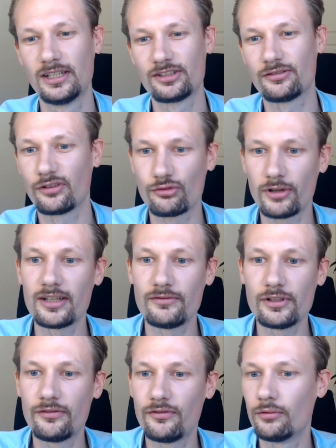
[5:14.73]
sort of
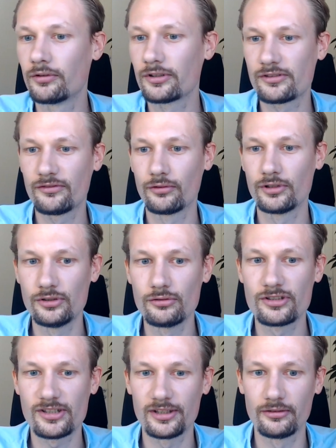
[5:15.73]
driving force for a new
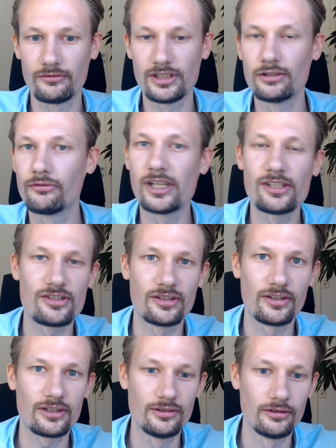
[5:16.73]
set of innovations
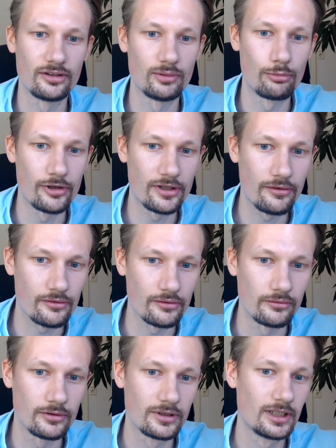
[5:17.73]
and technology
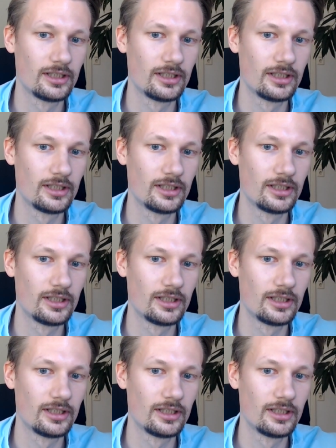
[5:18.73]
breakthrough.